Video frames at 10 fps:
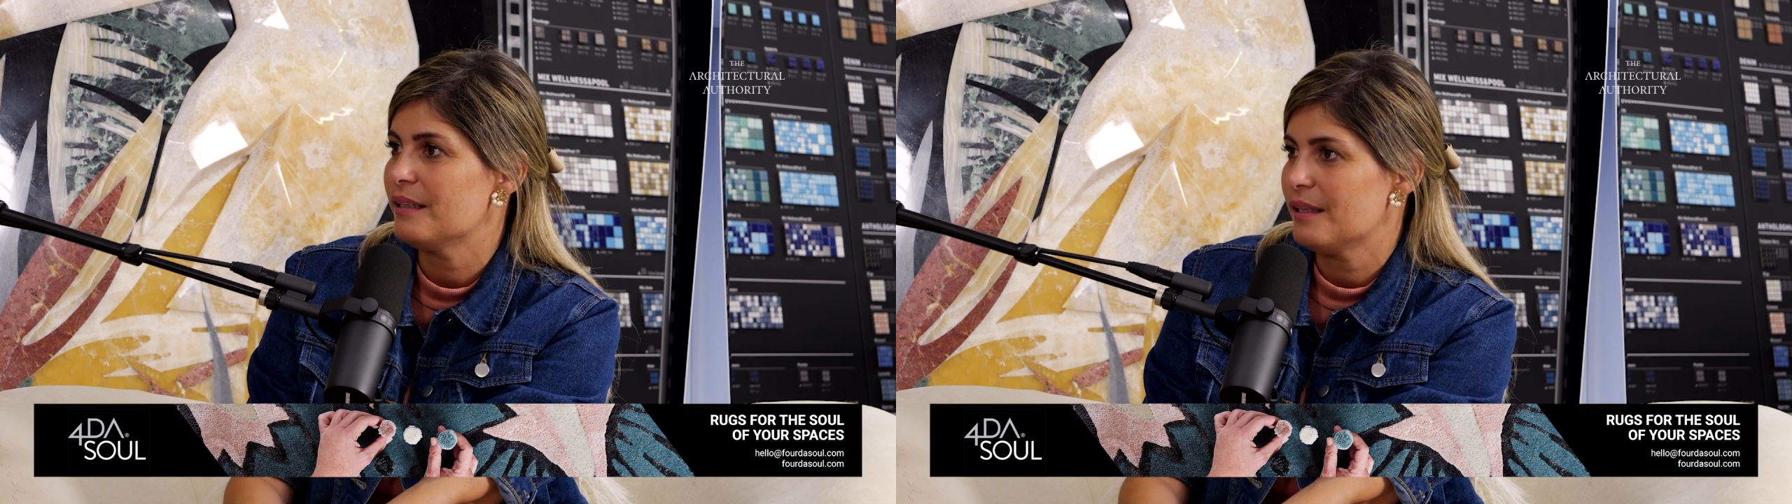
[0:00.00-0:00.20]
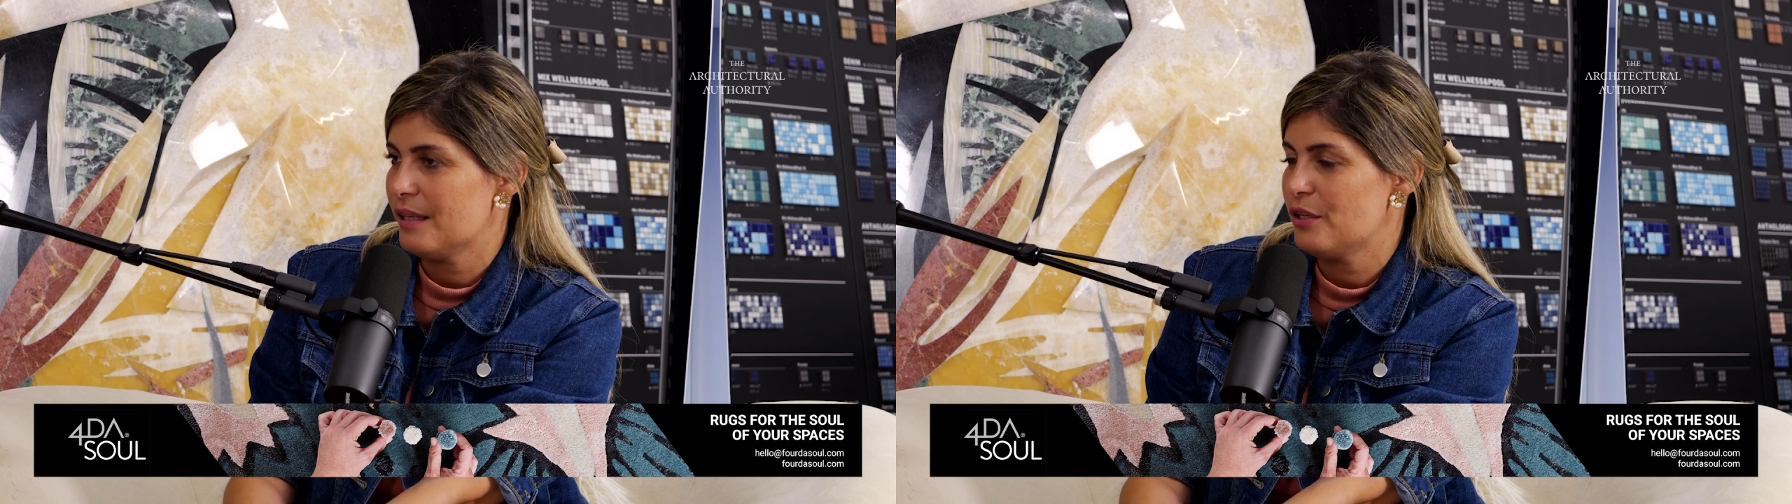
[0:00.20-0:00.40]

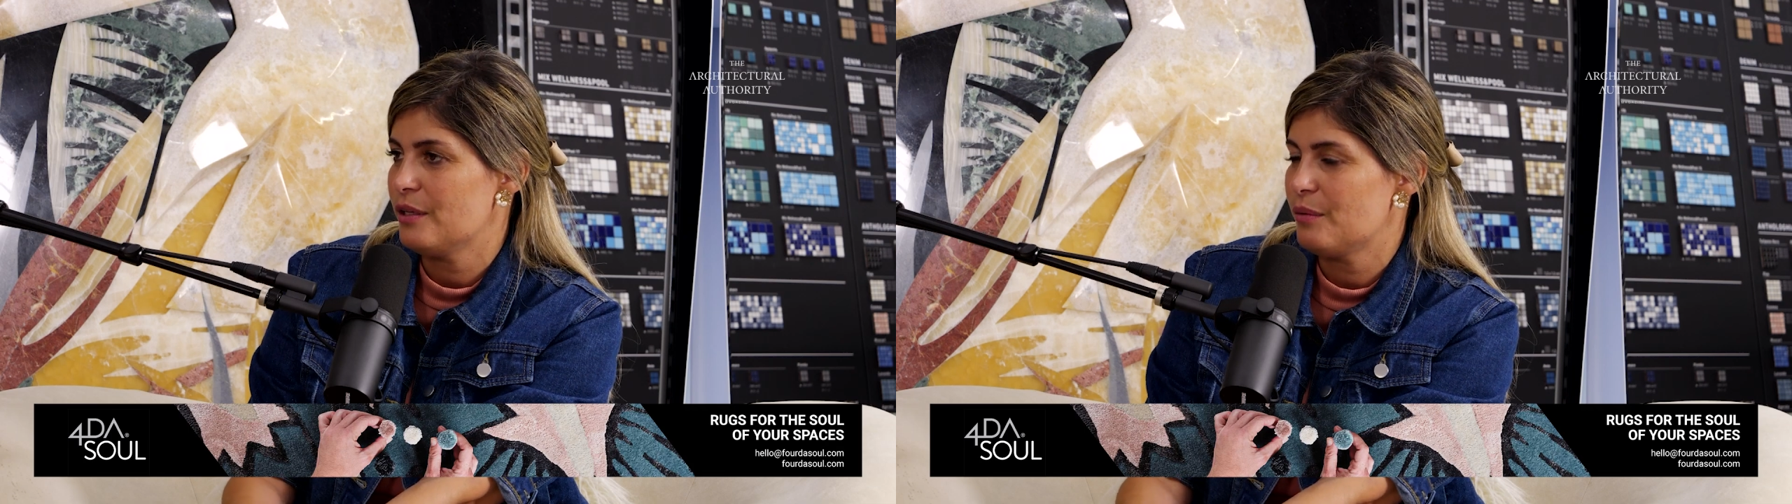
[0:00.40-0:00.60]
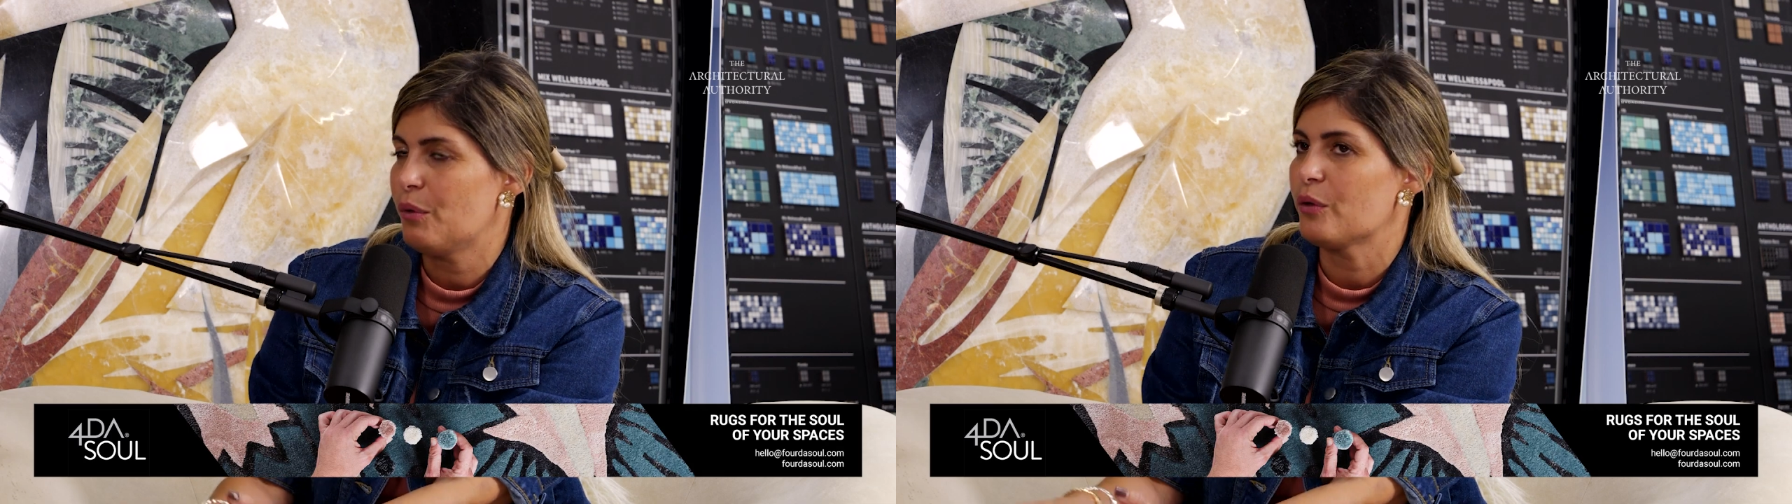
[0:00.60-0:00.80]
You
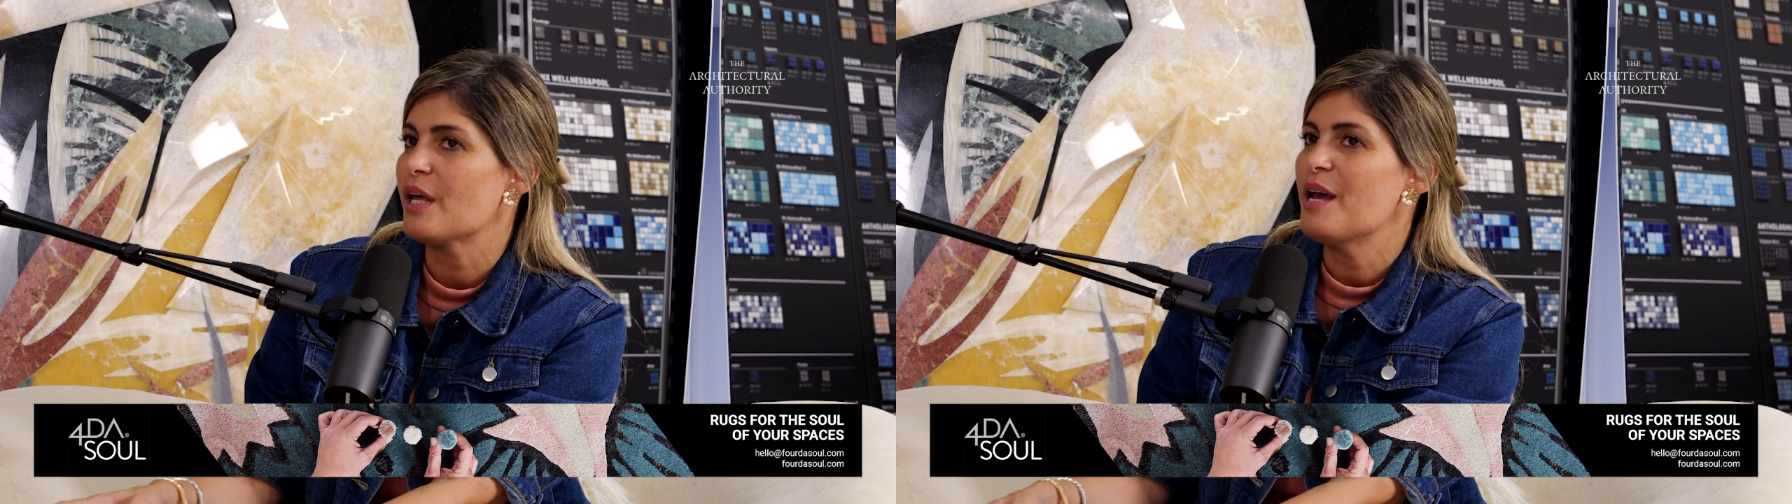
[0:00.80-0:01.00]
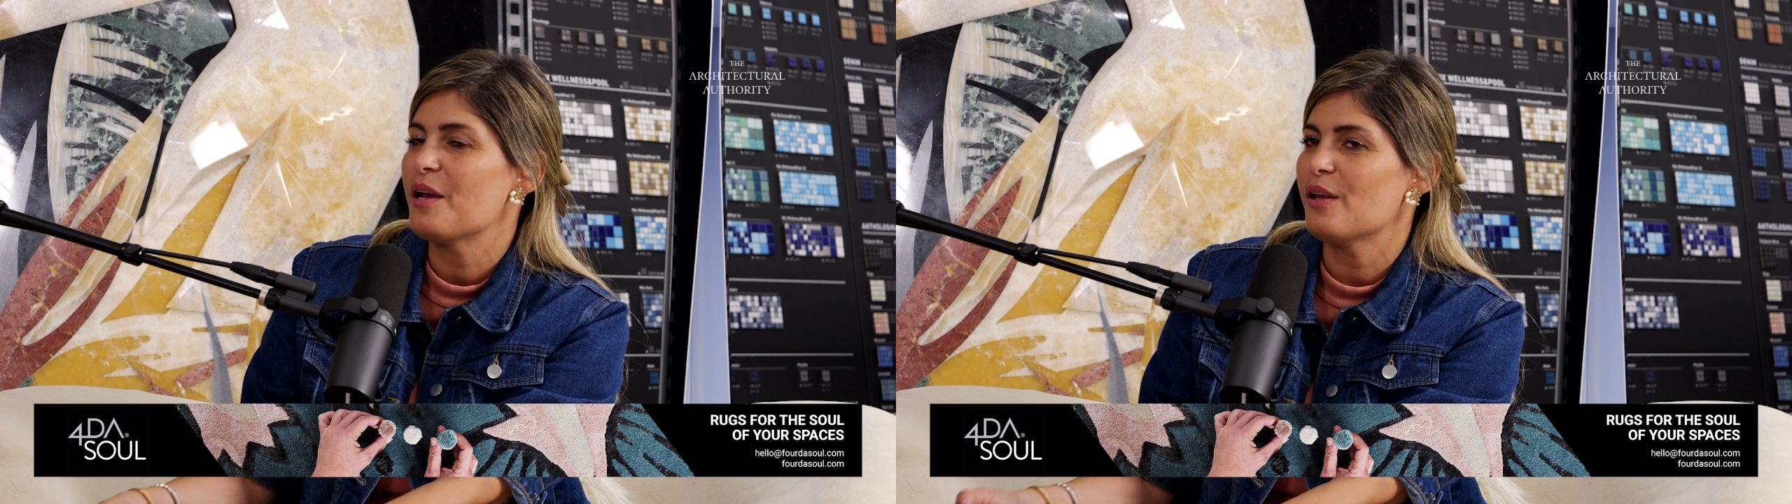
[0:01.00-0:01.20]
did
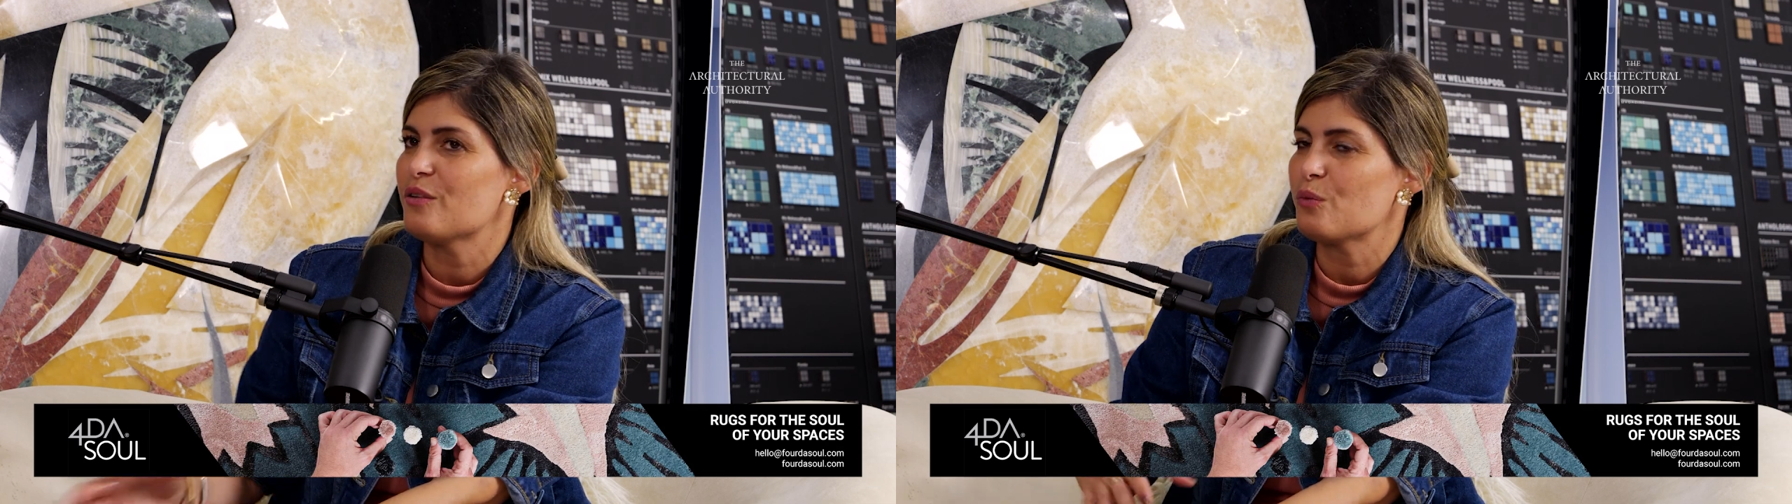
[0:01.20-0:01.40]
both. Because